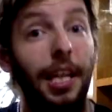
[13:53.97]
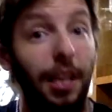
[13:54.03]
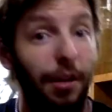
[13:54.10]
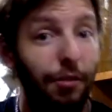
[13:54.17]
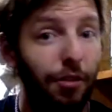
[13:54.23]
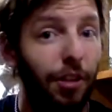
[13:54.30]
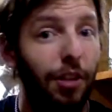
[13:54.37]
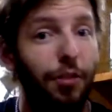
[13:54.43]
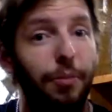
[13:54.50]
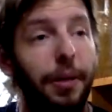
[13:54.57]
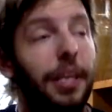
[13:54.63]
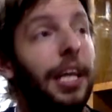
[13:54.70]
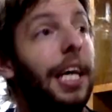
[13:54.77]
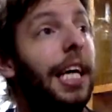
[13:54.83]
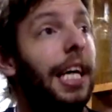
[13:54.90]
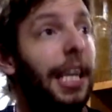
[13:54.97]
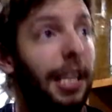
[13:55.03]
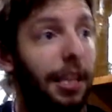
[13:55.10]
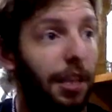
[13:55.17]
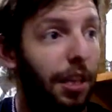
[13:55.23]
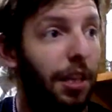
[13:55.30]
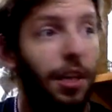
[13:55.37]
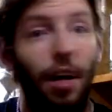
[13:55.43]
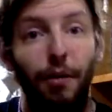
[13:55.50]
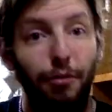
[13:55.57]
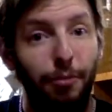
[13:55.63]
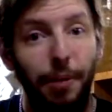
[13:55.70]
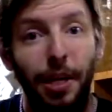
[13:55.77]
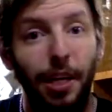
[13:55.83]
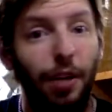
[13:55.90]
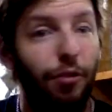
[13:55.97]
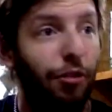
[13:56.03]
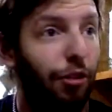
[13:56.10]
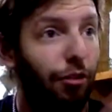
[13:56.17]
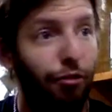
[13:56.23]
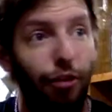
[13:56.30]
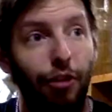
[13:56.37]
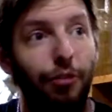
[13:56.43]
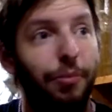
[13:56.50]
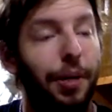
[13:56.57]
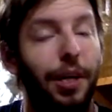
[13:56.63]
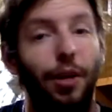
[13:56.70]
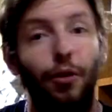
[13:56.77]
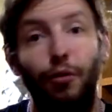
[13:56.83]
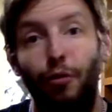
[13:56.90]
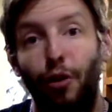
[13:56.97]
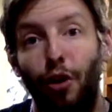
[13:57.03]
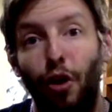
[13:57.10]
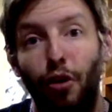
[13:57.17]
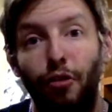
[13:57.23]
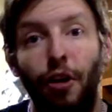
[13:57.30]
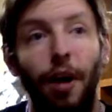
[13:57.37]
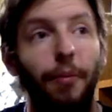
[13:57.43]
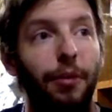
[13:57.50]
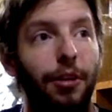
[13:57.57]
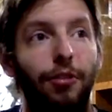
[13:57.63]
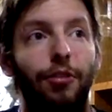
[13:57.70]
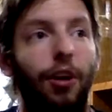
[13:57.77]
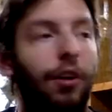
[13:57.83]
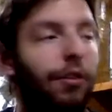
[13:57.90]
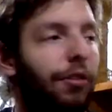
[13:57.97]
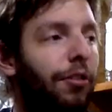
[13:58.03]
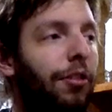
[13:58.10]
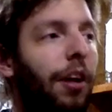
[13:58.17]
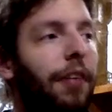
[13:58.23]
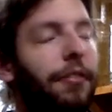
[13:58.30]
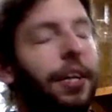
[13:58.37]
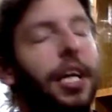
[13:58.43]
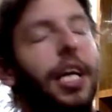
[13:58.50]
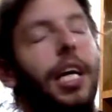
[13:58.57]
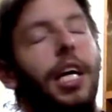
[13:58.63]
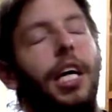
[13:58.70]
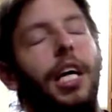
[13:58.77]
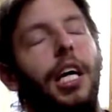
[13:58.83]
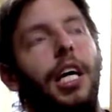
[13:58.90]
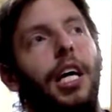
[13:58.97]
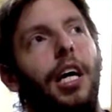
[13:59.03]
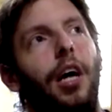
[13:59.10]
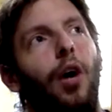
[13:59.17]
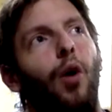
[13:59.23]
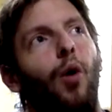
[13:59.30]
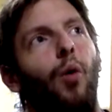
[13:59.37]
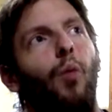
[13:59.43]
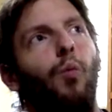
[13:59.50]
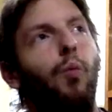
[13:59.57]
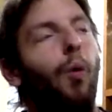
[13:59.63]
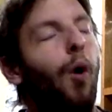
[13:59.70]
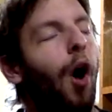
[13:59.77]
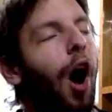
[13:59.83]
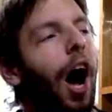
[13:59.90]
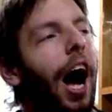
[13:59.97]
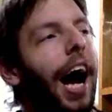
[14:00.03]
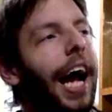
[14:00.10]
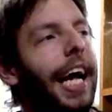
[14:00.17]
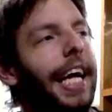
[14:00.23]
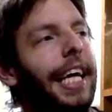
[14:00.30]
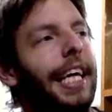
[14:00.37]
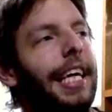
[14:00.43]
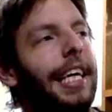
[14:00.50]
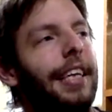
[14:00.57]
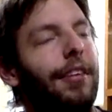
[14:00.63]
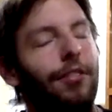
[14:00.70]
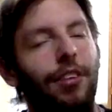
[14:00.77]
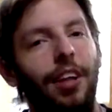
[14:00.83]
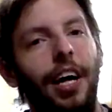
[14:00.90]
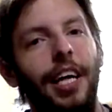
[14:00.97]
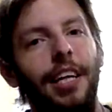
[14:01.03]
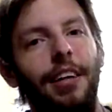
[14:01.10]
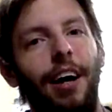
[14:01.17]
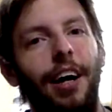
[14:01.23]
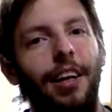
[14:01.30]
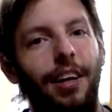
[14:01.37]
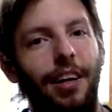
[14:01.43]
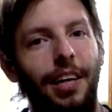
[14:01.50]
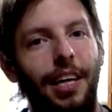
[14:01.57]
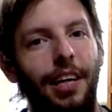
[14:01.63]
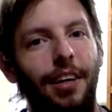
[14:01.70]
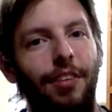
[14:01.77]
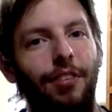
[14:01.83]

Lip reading: He loves Elizabeth. He loves Meliodas. He's trusted Meliodas for a long time with his daughter and stuff. Why? There's a line of dialogue here.